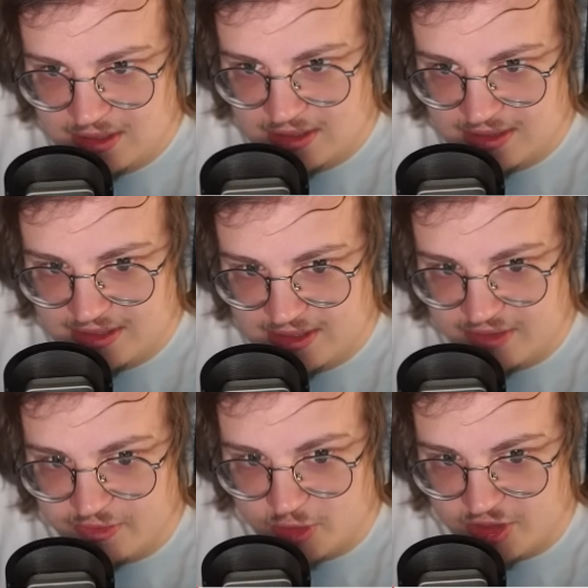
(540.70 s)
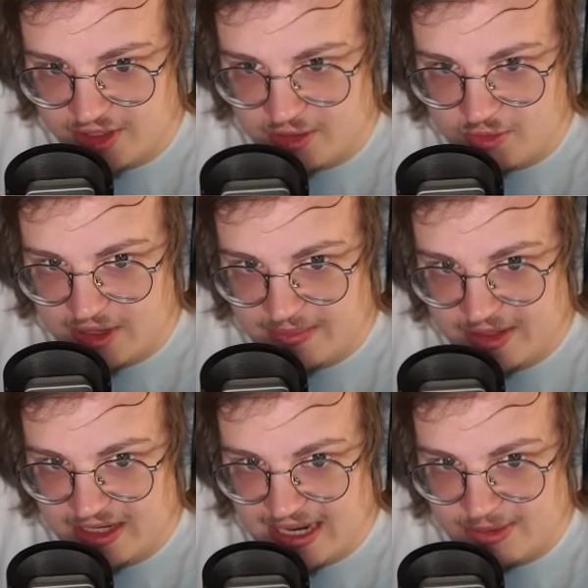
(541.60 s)
It's unfortunately quite a bit
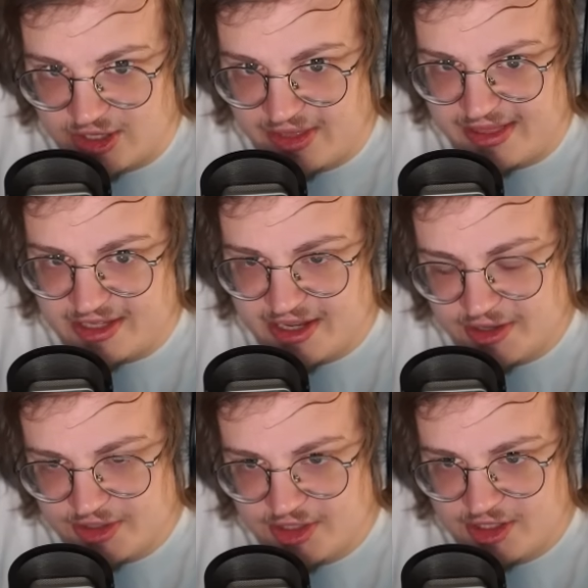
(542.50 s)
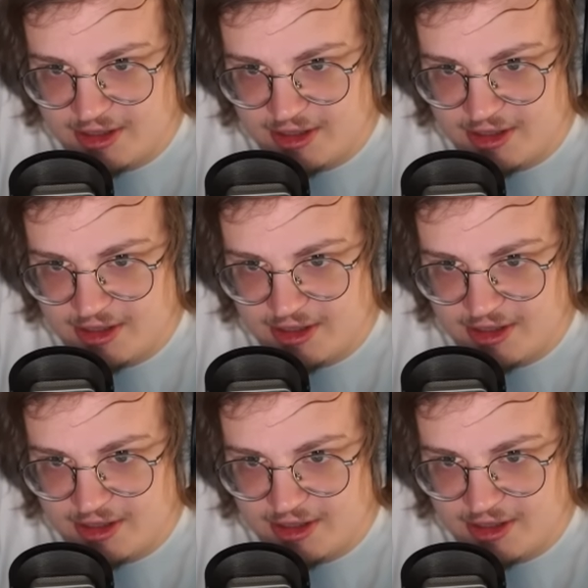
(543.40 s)
of damage. I think this kills.